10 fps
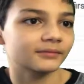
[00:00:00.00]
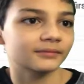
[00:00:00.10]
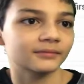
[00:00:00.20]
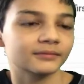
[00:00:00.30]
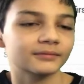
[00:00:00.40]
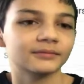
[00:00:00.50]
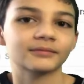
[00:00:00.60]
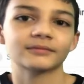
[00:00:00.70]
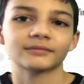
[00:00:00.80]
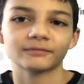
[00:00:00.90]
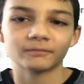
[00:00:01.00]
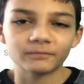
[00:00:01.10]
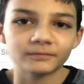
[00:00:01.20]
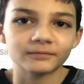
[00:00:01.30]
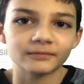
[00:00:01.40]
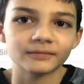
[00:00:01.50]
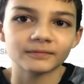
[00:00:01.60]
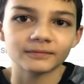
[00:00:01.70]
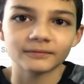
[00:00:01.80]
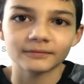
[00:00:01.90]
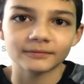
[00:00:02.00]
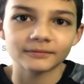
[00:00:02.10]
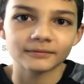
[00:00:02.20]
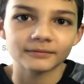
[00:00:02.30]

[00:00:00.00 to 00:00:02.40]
(not speaking)